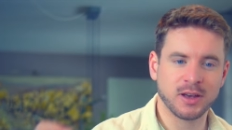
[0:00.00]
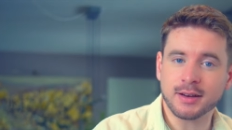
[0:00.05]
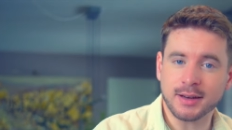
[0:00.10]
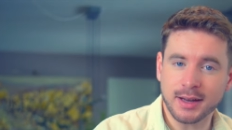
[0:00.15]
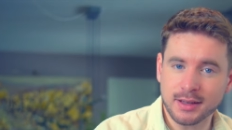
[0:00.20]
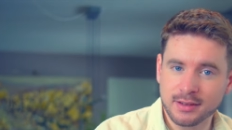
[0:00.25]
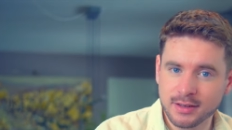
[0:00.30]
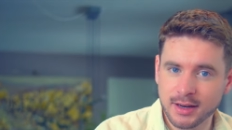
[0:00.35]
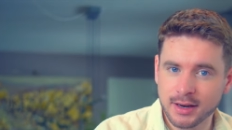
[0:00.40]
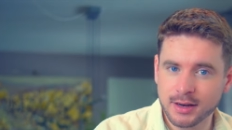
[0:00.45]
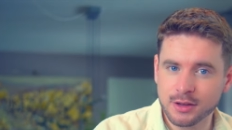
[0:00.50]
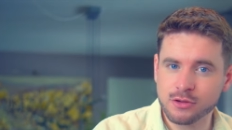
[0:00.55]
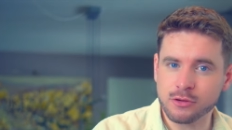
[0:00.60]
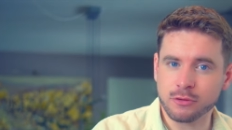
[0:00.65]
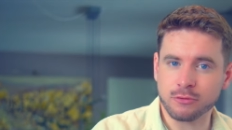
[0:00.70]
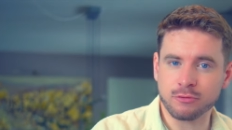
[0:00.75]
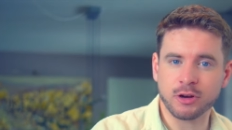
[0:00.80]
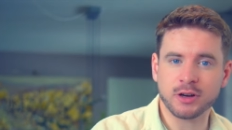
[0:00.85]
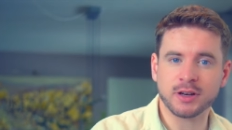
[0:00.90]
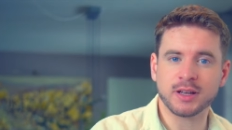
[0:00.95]
Let's say that
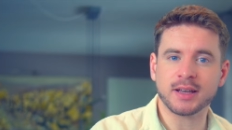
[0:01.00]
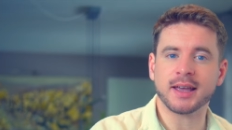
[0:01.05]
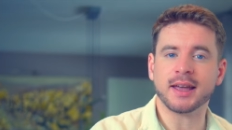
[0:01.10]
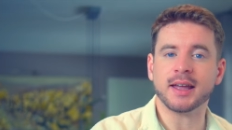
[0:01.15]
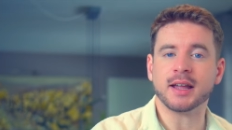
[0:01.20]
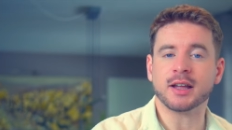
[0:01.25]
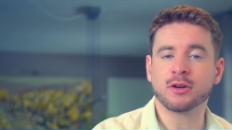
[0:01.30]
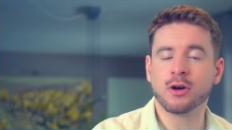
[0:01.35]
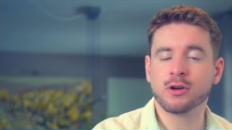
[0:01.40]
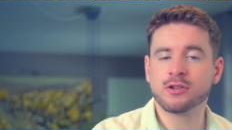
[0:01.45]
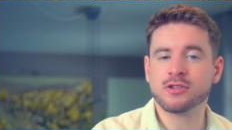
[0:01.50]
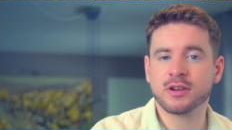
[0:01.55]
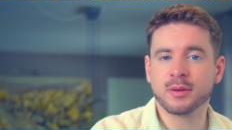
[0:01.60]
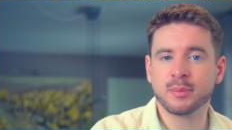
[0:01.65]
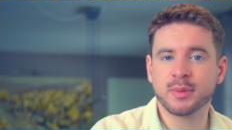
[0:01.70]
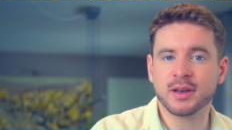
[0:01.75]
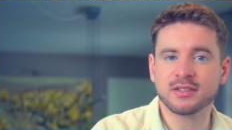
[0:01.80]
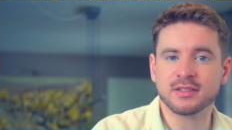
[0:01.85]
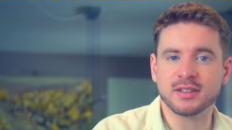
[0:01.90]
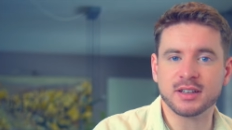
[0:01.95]
you're running a coaching
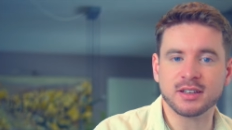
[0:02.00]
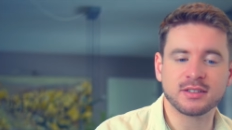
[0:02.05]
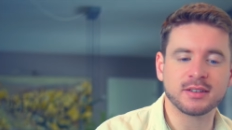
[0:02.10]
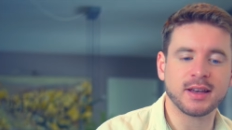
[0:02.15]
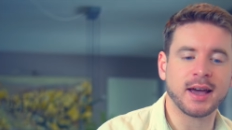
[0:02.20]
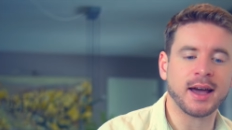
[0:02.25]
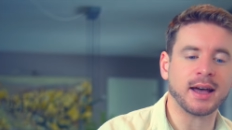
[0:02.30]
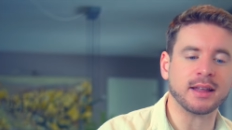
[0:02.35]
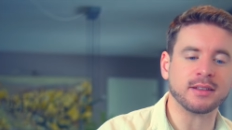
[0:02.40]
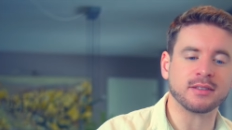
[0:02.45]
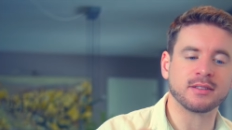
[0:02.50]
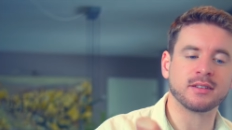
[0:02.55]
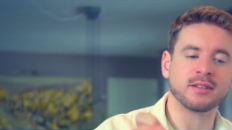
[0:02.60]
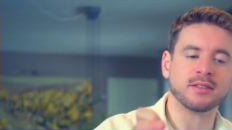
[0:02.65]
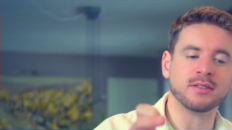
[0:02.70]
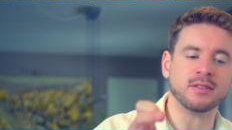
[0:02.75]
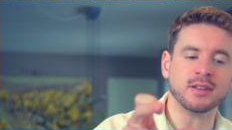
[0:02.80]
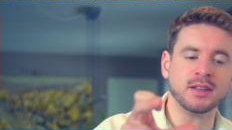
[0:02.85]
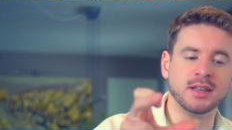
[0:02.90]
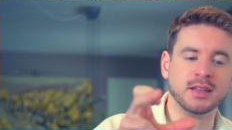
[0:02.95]
business and
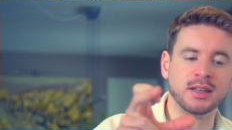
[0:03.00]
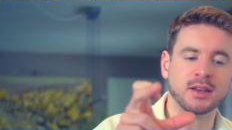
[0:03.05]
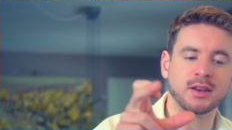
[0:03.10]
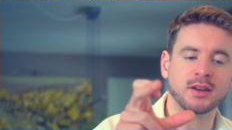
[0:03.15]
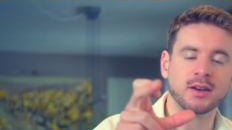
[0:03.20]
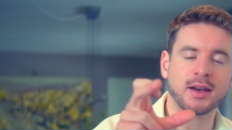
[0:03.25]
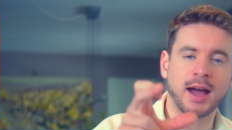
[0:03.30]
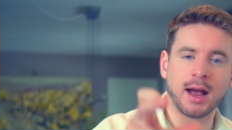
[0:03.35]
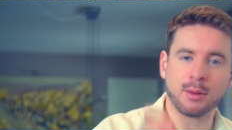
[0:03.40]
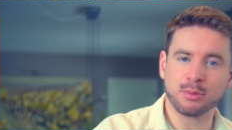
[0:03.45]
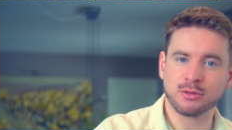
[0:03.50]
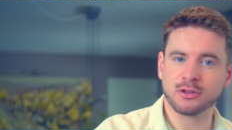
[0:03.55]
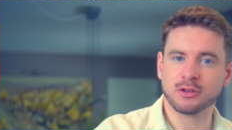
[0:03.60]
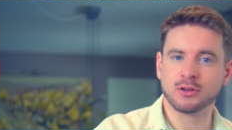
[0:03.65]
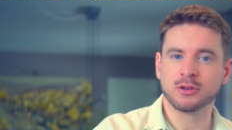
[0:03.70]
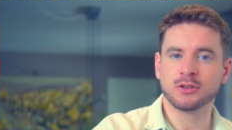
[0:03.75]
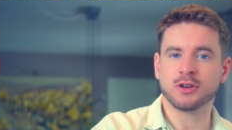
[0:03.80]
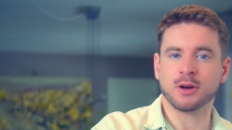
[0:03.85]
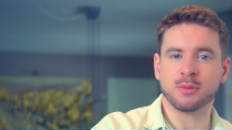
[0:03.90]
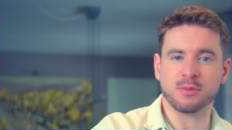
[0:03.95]
the
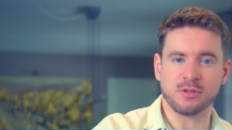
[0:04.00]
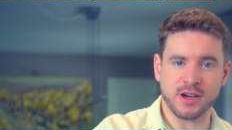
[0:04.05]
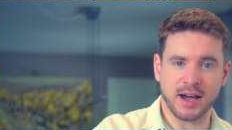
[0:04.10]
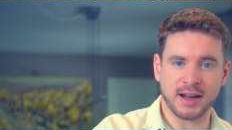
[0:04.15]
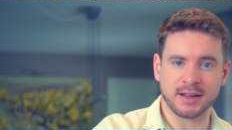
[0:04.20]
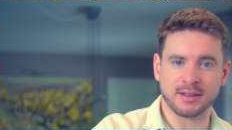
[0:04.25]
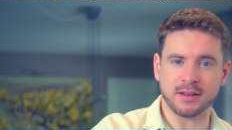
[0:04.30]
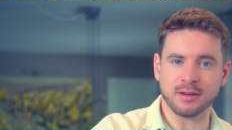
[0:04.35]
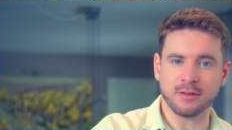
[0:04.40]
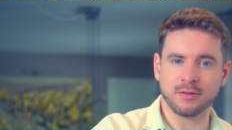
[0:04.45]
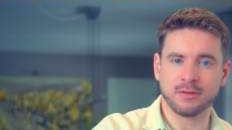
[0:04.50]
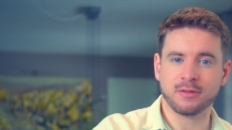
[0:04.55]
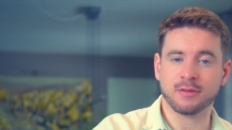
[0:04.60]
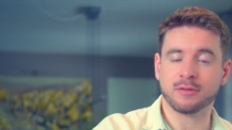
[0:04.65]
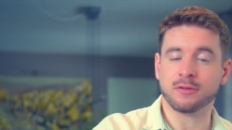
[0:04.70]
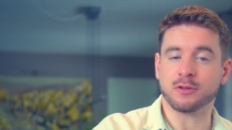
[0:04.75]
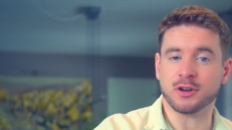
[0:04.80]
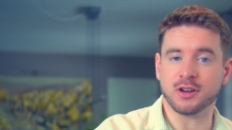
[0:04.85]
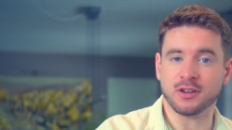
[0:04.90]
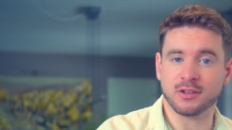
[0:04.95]
absolute objective
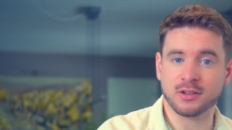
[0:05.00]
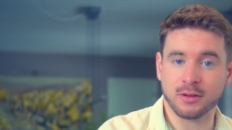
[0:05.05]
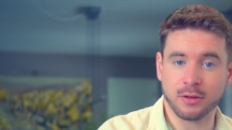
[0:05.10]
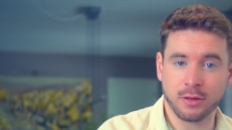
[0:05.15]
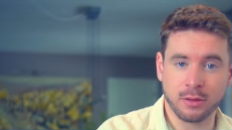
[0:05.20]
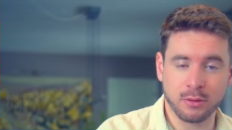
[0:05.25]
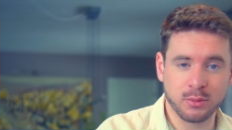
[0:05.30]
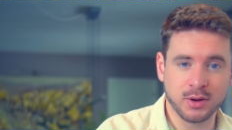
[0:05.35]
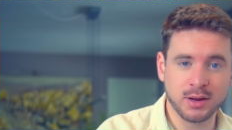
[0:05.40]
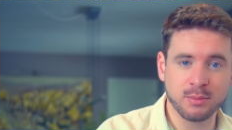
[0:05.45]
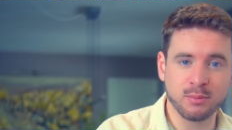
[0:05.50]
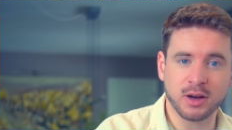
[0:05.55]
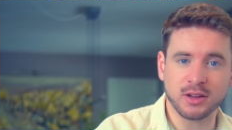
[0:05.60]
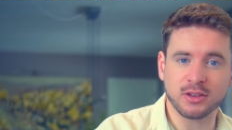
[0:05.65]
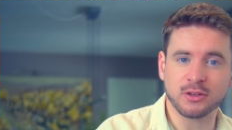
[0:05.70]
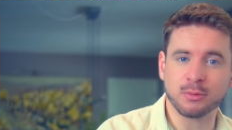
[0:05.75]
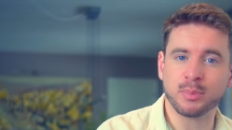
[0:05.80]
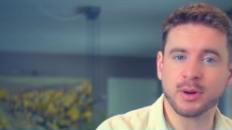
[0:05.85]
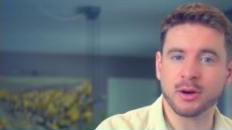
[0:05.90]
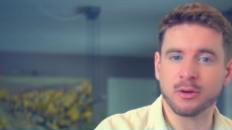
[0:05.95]
for this
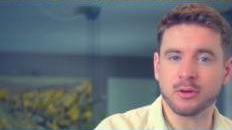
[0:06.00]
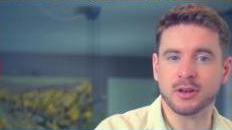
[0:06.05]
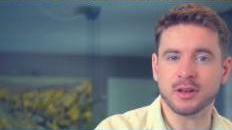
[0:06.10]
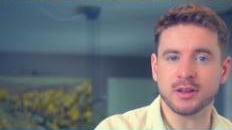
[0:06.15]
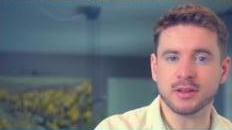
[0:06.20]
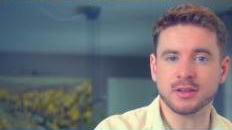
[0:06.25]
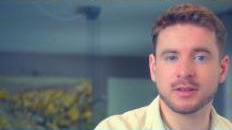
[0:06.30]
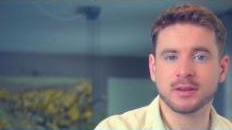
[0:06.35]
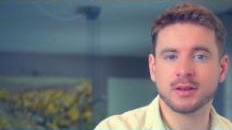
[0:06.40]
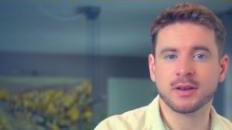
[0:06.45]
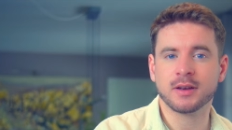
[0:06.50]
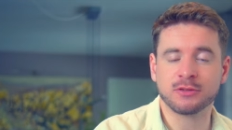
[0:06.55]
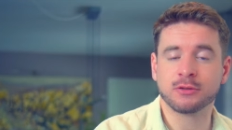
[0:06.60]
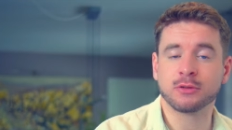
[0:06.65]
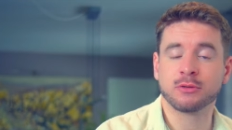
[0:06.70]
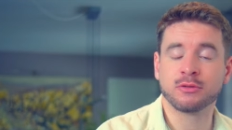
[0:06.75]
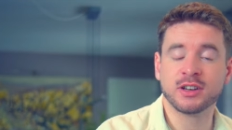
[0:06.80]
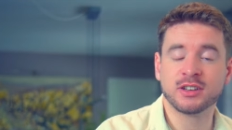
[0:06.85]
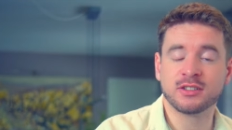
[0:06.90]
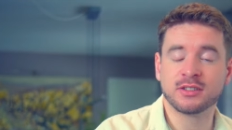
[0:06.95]
3-month period is
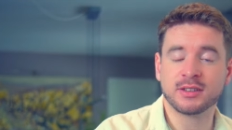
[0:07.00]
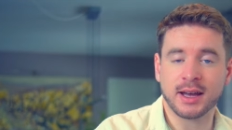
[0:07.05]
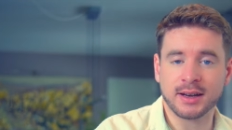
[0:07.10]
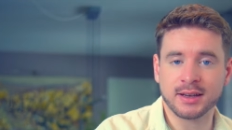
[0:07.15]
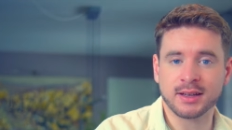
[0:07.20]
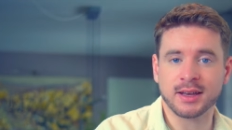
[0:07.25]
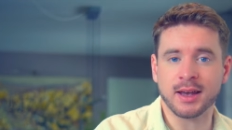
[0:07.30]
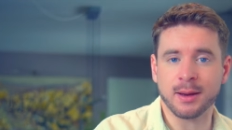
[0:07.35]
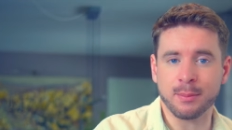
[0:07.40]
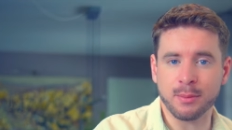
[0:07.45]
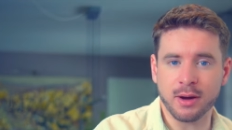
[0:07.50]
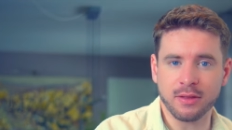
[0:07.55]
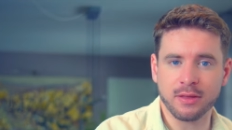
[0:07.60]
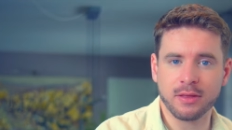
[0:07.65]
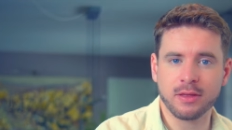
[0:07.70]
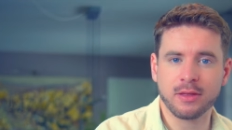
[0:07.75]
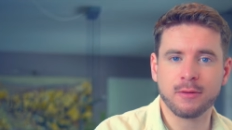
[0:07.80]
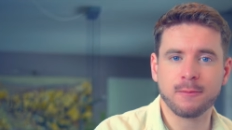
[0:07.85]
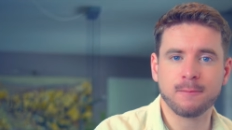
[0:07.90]
to reach 10K a month.